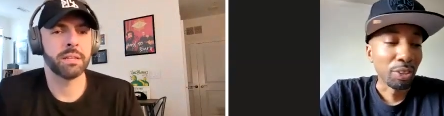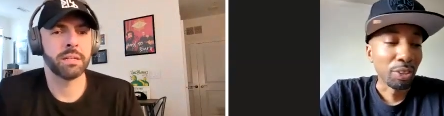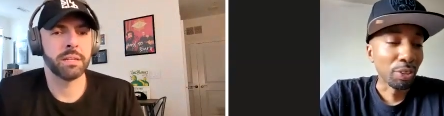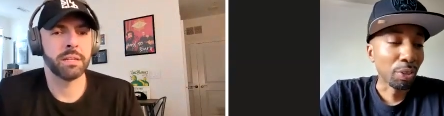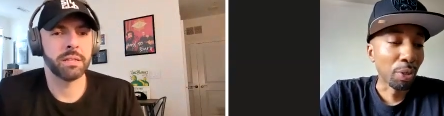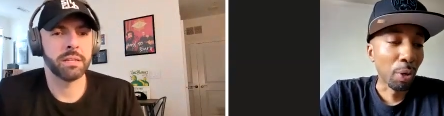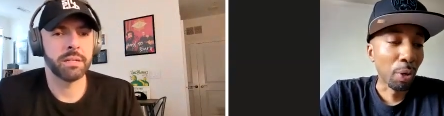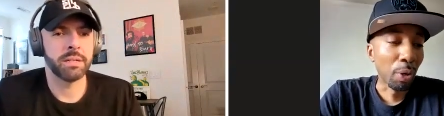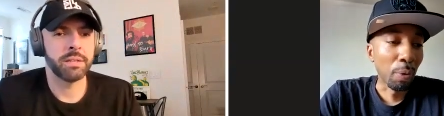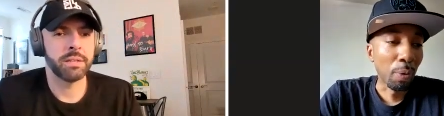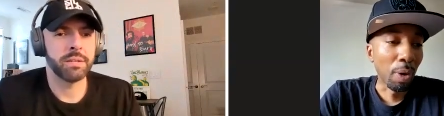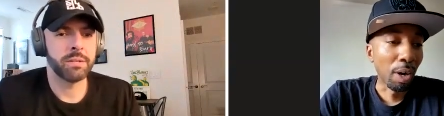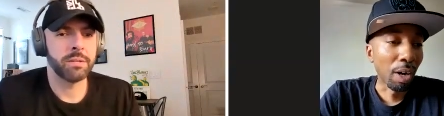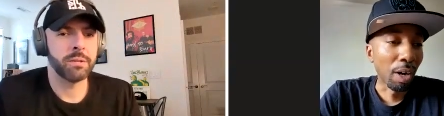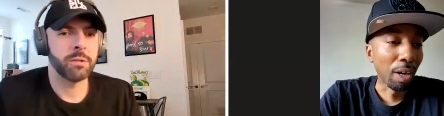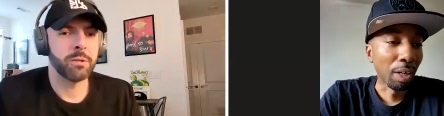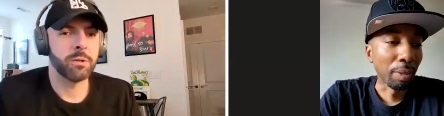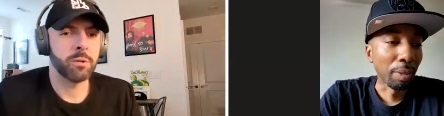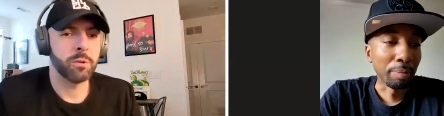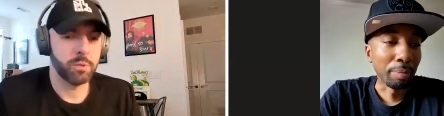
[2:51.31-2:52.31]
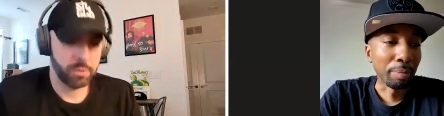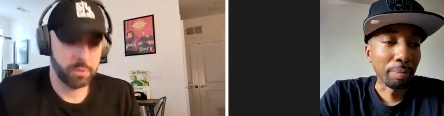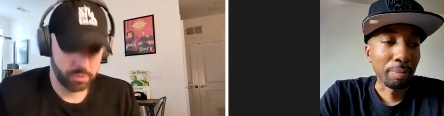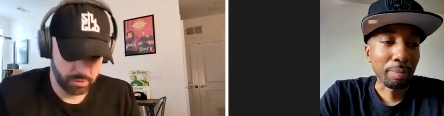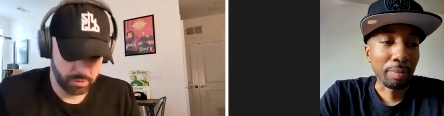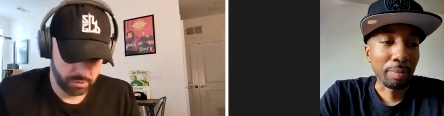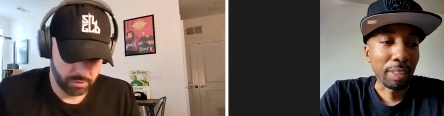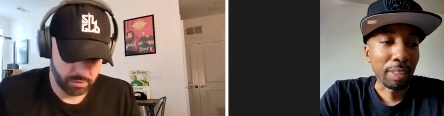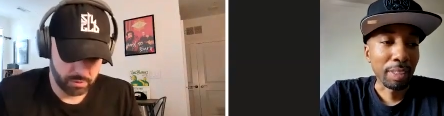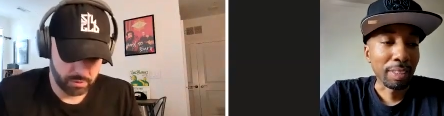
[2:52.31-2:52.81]
Speaker 1: you know, um,
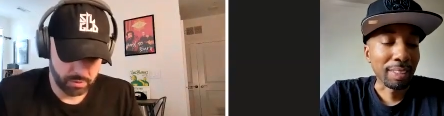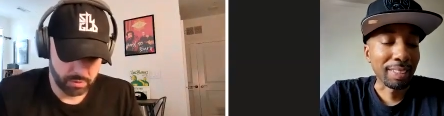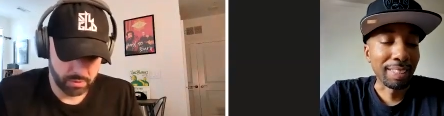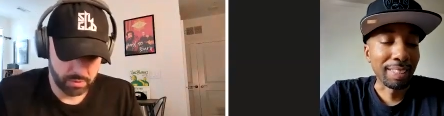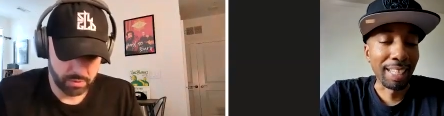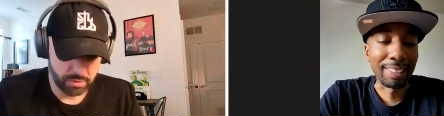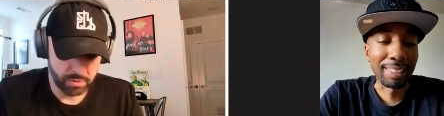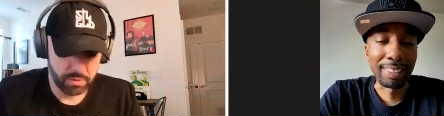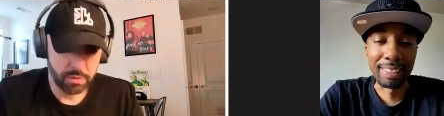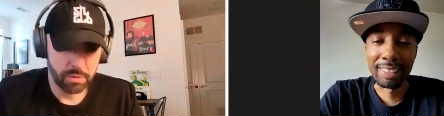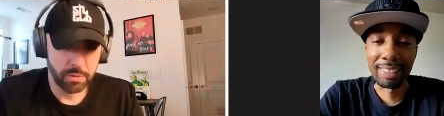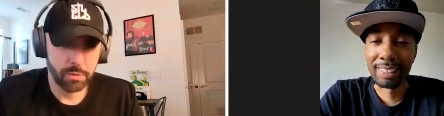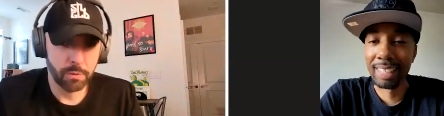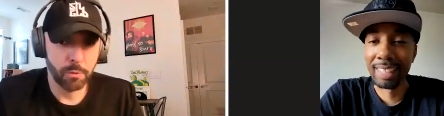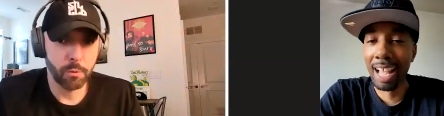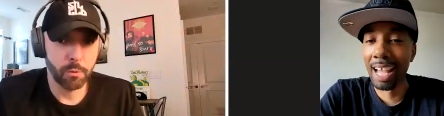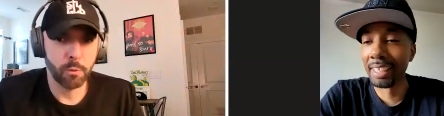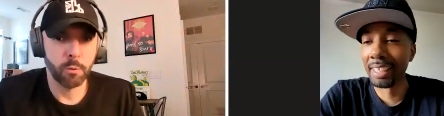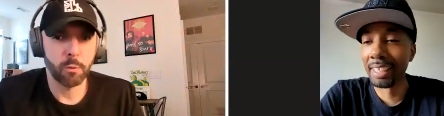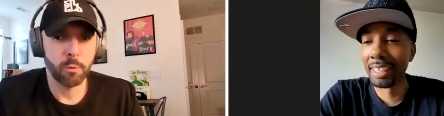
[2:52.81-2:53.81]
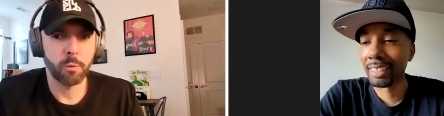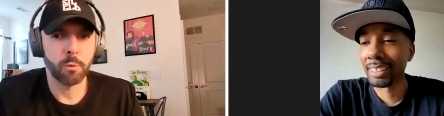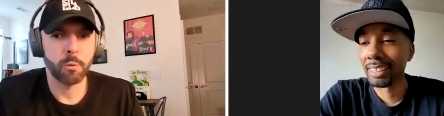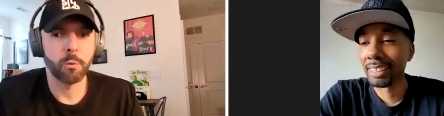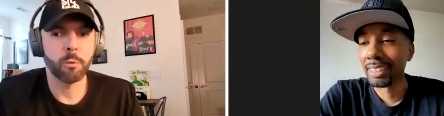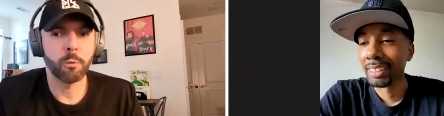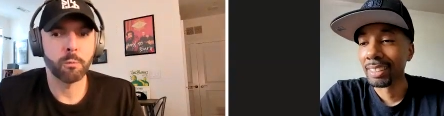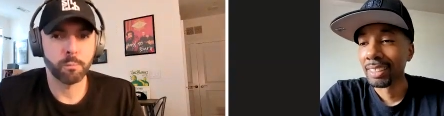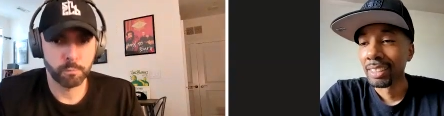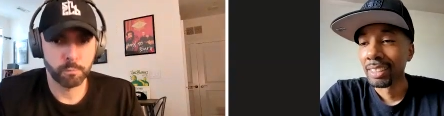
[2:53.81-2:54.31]
Stetsasonic,
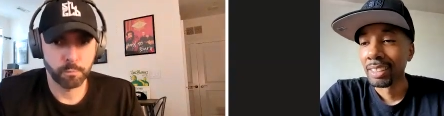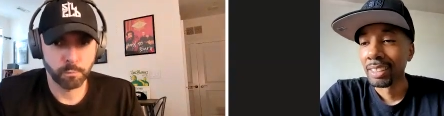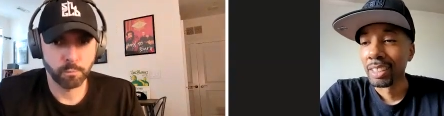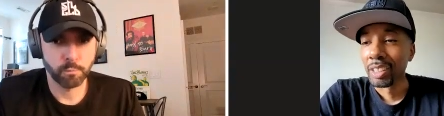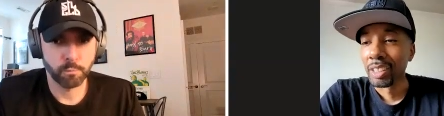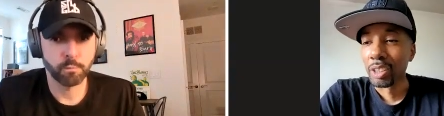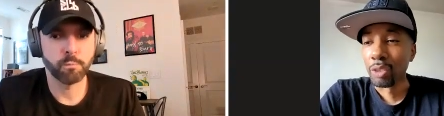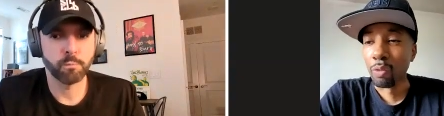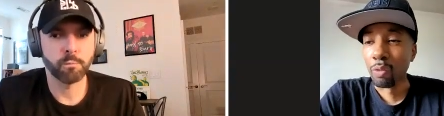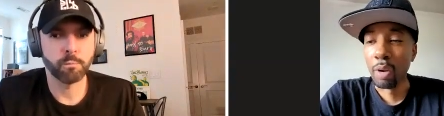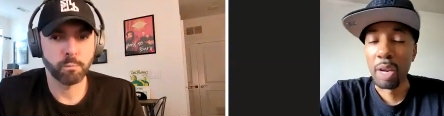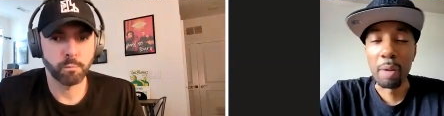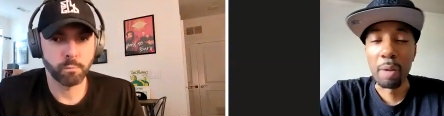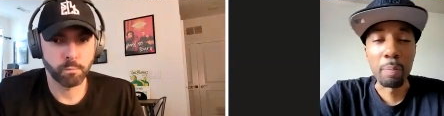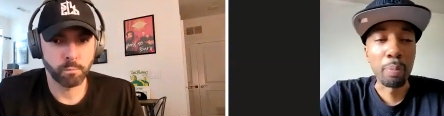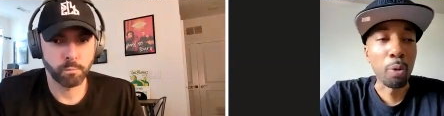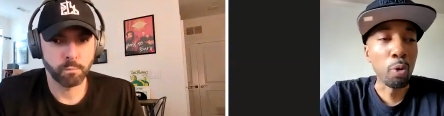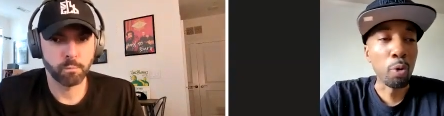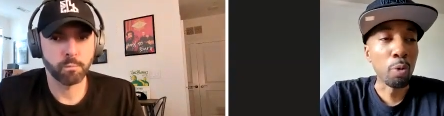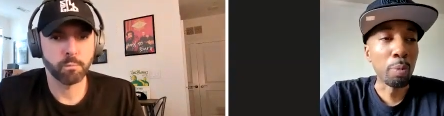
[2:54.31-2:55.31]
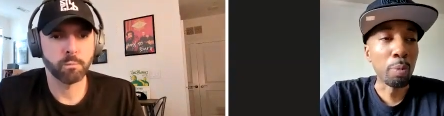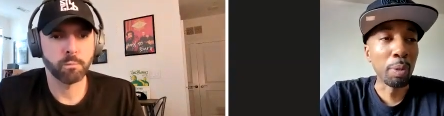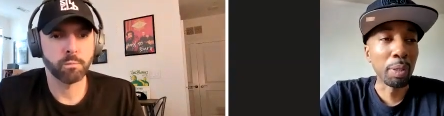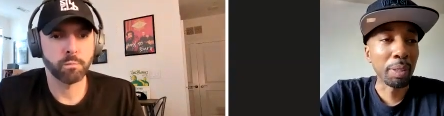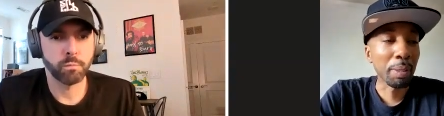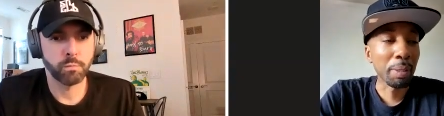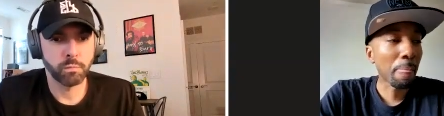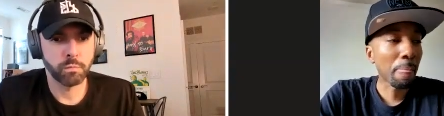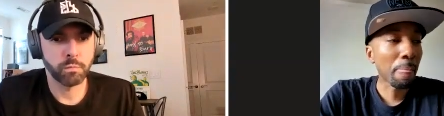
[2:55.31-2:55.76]
Grand Puba,